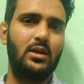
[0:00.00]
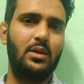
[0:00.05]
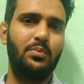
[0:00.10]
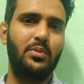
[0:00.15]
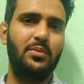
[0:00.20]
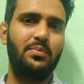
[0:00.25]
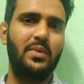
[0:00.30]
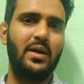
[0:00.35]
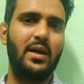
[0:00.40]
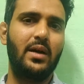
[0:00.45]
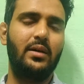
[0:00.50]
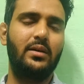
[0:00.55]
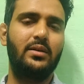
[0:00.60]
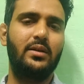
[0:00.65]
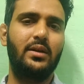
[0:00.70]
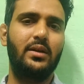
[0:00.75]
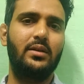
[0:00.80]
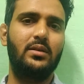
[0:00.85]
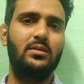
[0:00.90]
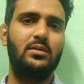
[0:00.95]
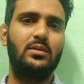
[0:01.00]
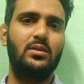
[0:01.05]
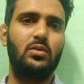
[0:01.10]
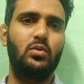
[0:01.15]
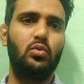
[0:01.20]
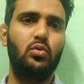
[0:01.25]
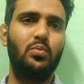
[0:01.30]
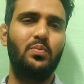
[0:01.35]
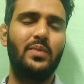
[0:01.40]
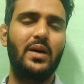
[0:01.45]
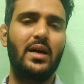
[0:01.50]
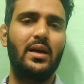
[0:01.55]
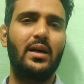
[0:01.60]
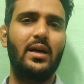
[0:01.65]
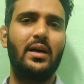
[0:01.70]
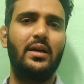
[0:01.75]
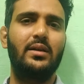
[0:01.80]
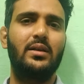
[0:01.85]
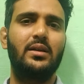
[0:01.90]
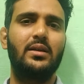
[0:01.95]
API address,
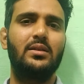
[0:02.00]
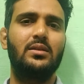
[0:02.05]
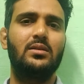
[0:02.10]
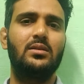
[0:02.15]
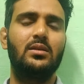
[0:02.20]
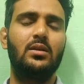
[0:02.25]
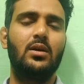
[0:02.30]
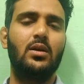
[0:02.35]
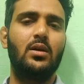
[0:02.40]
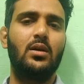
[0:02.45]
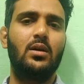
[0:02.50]
loopback address,